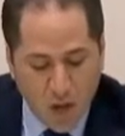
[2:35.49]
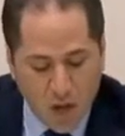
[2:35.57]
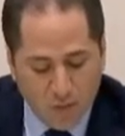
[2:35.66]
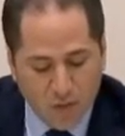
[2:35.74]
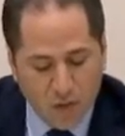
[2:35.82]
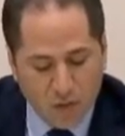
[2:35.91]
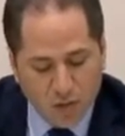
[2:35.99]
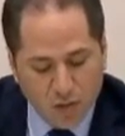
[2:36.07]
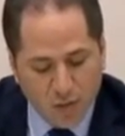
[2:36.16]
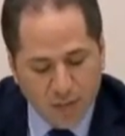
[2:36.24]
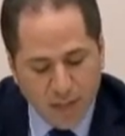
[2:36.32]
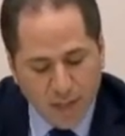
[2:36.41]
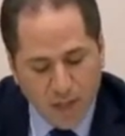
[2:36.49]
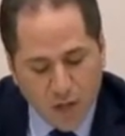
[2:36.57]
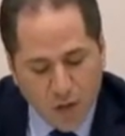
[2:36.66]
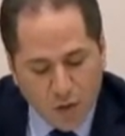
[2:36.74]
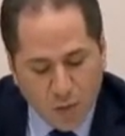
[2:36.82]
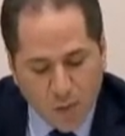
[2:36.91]
On the contrary,
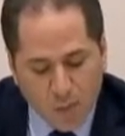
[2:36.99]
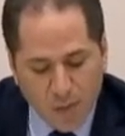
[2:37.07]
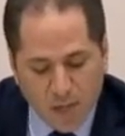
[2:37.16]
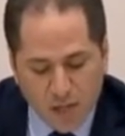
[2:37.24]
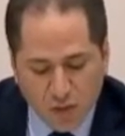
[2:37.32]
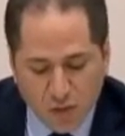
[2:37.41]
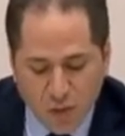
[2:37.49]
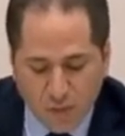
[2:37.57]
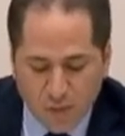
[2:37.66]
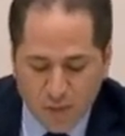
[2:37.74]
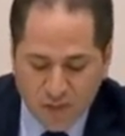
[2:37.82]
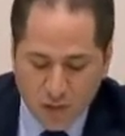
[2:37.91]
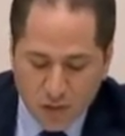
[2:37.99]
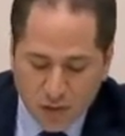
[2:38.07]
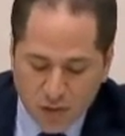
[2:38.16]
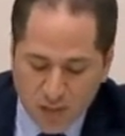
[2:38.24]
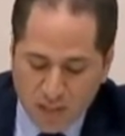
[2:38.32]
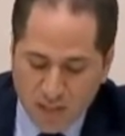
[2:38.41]
the population of
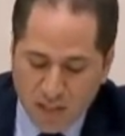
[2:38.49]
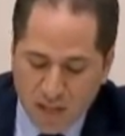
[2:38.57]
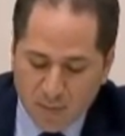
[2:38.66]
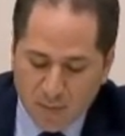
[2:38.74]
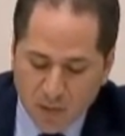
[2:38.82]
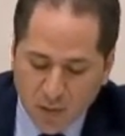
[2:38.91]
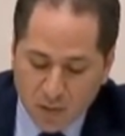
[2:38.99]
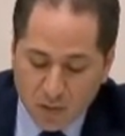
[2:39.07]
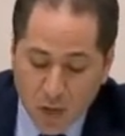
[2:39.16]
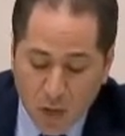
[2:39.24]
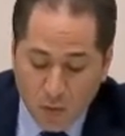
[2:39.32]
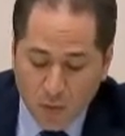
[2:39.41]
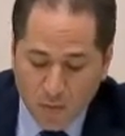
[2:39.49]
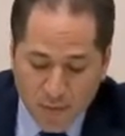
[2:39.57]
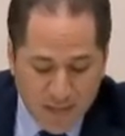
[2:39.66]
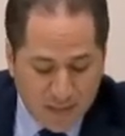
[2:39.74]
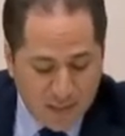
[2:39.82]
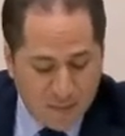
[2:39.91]
researchers in Lebanon
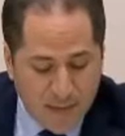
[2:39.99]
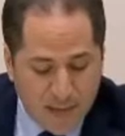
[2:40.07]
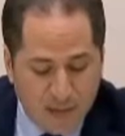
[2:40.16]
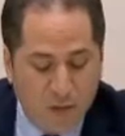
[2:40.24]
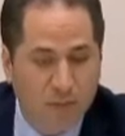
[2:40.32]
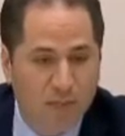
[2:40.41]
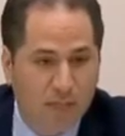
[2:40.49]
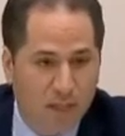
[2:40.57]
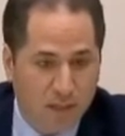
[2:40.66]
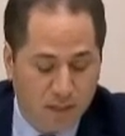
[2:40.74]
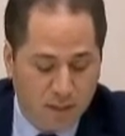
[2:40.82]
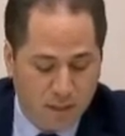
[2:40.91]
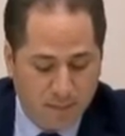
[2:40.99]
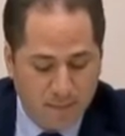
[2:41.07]
remains male-dominated.